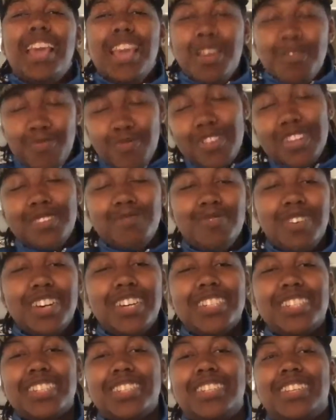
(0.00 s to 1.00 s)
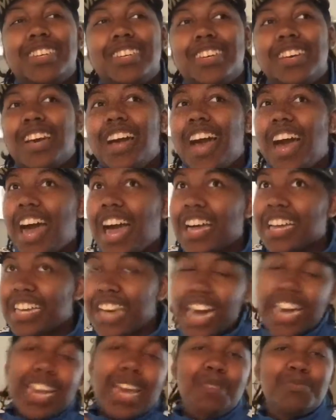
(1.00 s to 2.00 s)
And pretty much, I
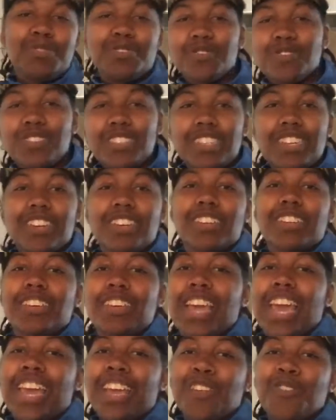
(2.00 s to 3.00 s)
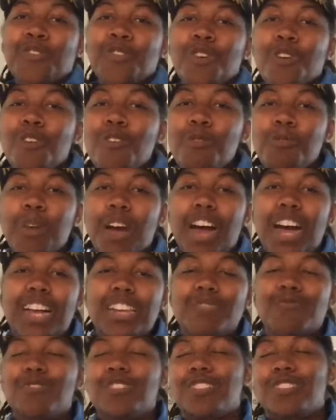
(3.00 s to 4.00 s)
got absolutely none. Ain't
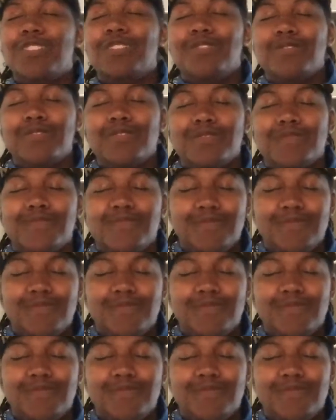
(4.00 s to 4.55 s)
nobody, well,